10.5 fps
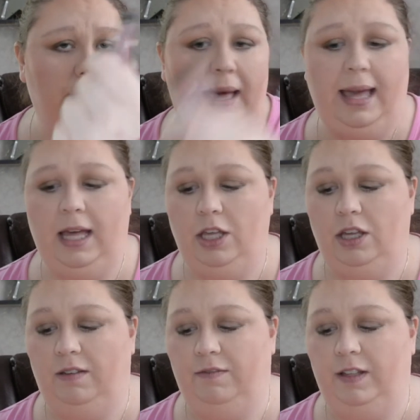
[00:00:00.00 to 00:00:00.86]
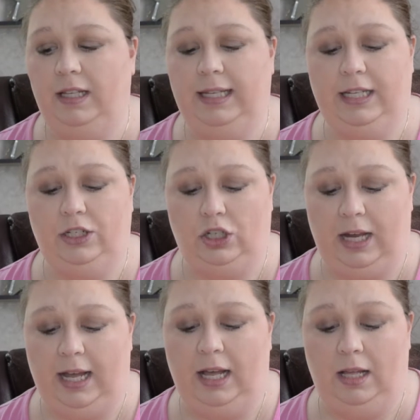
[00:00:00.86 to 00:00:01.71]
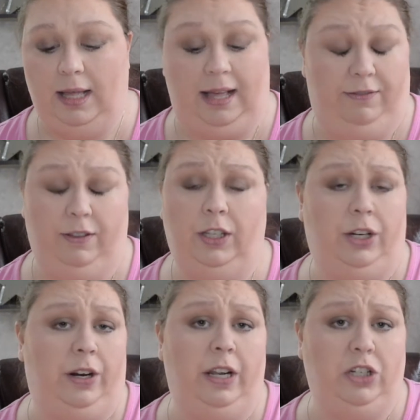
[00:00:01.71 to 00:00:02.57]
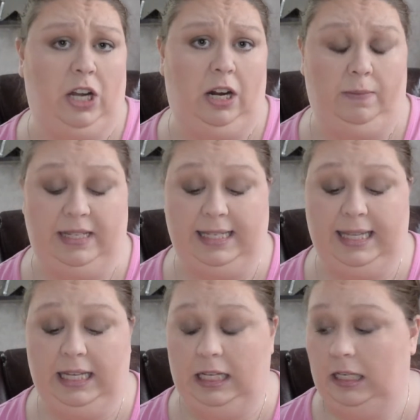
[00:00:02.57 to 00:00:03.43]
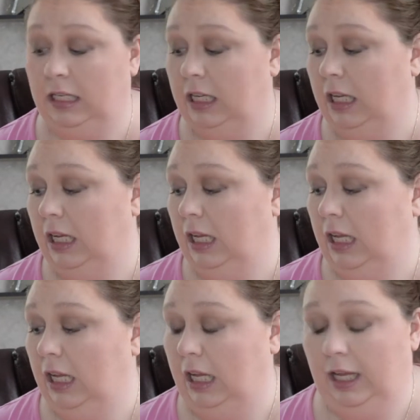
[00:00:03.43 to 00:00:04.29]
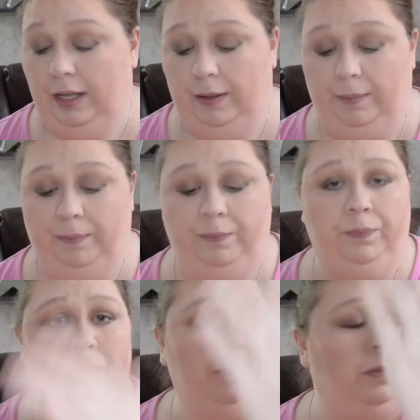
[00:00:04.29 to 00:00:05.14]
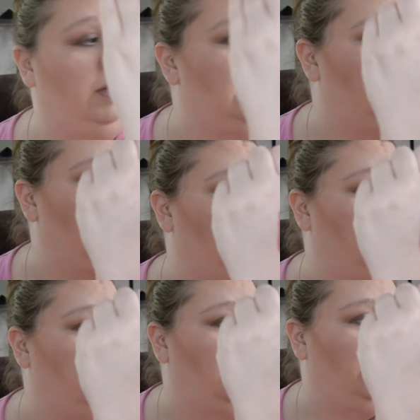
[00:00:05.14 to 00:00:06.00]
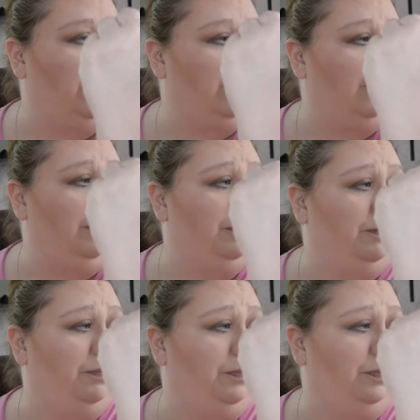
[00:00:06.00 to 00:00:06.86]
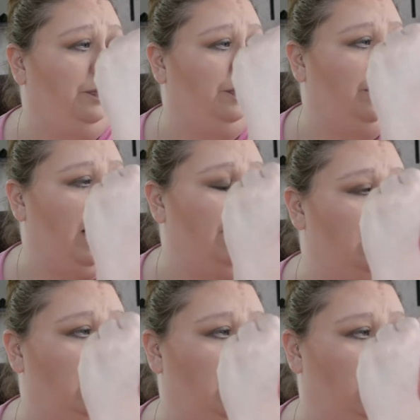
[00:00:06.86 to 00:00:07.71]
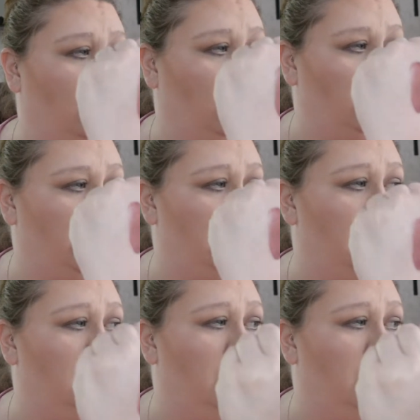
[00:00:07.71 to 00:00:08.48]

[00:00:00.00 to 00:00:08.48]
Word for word: matte. You can feel it getting dry. I feel it already drying on my skin. Um, it's a beautiful color. Absolutely gorgeous.